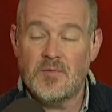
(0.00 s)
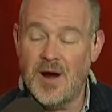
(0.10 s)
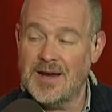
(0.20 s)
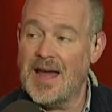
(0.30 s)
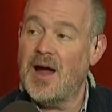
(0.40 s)

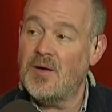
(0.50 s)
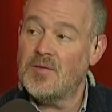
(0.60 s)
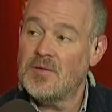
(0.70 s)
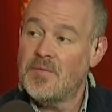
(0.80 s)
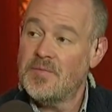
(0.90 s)
right now.
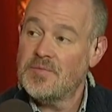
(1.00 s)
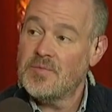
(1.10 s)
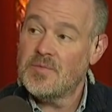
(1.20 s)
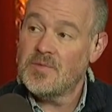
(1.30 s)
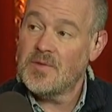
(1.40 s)

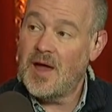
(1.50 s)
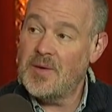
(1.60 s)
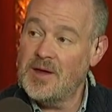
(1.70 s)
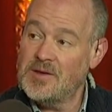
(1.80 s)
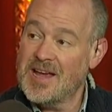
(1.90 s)
I
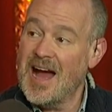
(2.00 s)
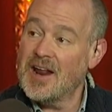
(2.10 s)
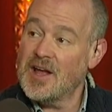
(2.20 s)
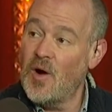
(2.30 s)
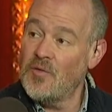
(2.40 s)
mean, you got
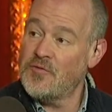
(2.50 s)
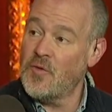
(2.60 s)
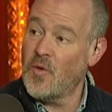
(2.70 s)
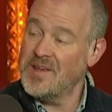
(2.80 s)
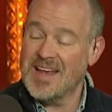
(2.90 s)
to go
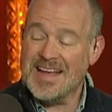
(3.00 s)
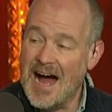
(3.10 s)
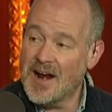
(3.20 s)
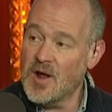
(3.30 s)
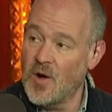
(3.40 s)
for you
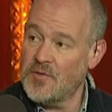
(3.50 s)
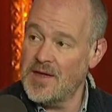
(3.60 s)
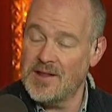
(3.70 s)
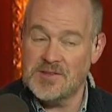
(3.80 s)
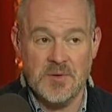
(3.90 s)
got to go for
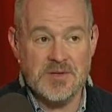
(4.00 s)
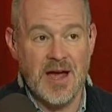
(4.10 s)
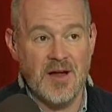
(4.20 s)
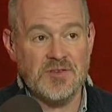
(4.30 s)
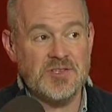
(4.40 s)
the end zone
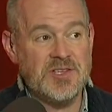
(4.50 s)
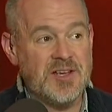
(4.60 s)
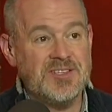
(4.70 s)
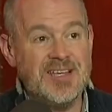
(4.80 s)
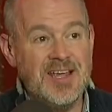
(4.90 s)
down
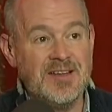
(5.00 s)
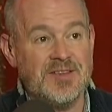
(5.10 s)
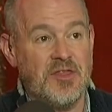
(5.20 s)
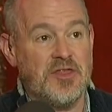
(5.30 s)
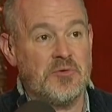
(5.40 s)
sixteen
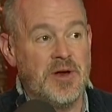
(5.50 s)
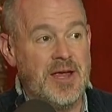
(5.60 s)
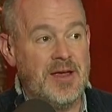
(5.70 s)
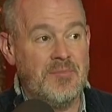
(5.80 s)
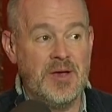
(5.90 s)
to
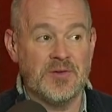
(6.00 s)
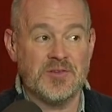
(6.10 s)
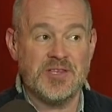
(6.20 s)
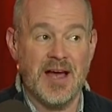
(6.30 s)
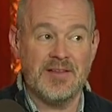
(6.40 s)
three, mere
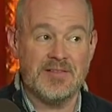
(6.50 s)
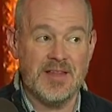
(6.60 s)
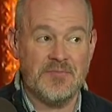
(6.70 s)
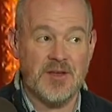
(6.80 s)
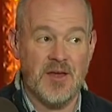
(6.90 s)
seconds
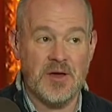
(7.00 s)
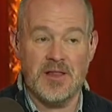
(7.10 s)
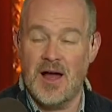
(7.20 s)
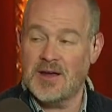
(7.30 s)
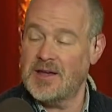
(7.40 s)
left on the
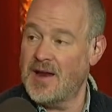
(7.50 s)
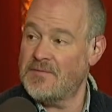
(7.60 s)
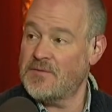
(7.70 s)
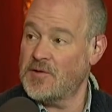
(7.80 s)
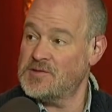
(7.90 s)
clock. You got
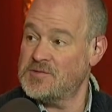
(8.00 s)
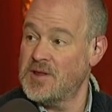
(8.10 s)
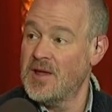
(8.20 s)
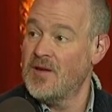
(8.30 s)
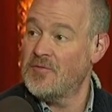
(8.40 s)
a first
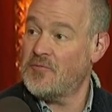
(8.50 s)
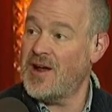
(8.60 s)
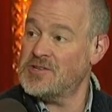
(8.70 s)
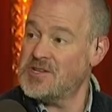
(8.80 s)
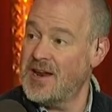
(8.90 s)

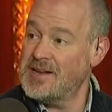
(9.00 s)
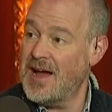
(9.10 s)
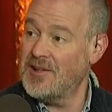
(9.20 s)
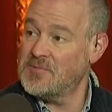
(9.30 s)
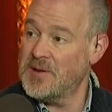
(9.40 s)
fresh set of
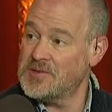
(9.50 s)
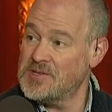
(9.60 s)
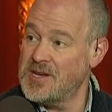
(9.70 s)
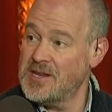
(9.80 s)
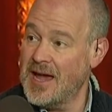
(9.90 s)
downs because
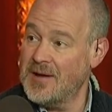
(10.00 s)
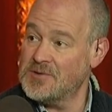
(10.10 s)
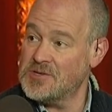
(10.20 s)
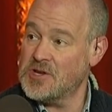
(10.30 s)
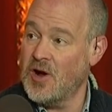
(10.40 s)
CeeDee Lamb
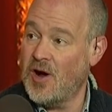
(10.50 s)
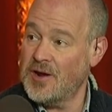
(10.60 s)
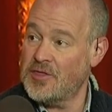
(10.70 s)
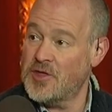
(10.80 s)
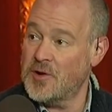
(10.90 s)
just caught
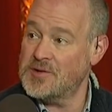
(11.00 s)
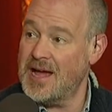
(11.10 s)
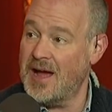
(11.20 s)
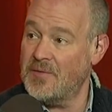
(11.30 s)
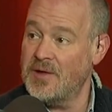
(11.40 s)
a third
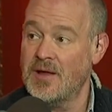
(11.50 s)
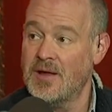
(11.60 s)
down,